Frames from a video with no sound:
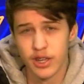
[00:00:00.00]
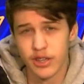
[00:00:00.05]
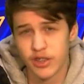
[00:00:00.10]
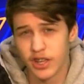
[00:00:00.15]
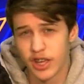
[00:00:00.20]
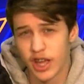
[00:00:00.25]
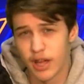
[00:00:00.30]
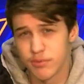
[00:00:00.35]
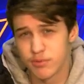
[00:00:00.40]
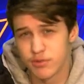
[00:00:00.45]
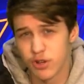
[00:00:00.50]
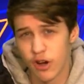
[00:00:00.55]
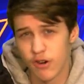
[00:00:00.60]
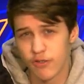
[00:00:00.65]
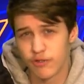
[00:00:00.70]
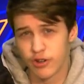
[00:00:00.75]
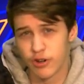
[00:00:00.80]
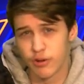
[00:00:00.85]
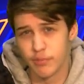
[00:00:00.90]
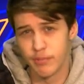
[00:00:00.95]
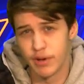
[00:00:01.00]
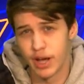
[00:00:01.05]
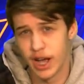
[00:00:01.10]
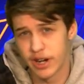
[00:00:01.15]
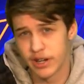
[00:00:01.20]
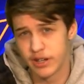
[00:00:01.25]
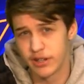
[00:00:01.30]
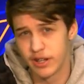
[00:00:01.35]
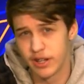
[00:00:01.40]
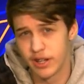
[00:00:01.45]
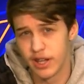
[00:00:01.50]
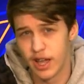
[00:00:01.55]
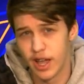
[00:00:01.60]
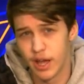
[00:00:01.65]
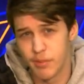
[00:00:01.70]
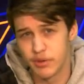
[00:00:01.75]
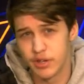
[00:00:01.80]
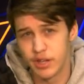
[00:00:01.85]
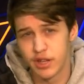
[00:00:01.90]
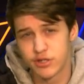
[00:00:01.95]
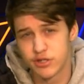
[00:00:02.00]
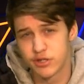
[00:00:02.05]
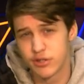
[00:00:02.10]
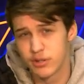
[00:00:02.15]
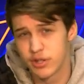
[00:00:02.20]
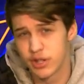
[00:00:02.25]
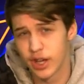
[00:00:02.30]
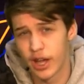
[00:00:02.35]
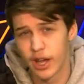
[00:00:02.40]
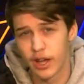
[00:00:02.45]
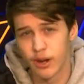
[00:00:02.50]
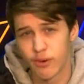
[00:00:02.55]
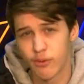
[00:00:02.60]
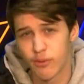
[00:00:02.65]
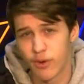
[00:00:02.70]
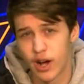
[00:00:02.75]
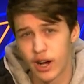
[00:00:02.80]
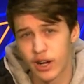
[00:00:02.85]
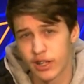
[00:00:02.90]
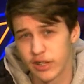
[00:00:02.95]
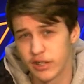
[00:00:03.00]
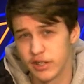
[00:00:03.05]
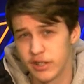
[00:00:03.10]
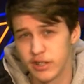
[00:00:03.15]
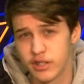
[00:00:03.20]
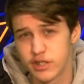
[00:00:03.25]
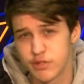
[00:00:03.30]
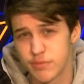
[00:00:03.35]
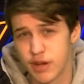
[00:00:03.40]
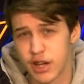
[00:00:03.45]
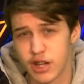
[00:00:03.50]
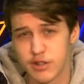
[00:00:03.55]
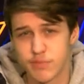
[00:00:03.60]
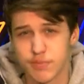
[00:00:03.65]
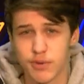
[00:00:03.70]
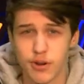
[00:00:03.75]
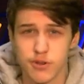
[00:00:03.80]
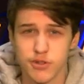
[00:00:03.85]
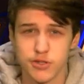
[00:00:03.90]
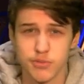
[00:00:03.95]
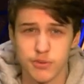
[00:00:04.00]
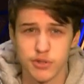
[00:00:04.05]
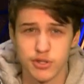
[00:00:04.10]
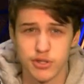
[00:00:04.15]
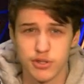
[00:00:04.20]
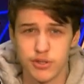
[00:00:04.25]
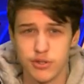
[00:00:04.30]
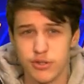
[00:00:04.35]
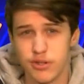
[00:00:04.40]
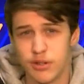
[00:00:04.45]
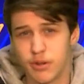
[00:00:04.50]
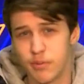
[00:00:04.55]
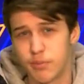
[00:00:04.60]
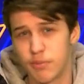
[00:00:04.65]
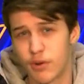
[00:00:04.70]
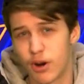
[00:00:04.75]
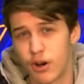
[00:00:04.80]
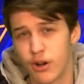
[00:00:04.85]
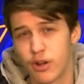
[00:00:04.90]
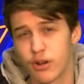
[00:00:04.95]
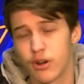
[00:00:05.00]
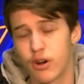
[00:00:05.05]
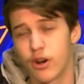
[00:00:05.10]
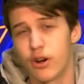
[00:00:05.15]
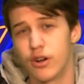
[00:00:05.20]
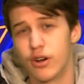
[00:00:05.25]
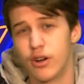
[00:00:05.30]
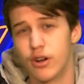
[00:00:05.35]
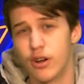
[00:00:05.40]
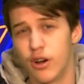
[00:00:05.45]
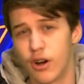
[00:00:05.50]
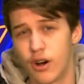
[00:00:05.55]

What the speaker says: The games offered are Madden, NBA 2K, Rocket League, Smash Bros., Splatoon, Mario Kart,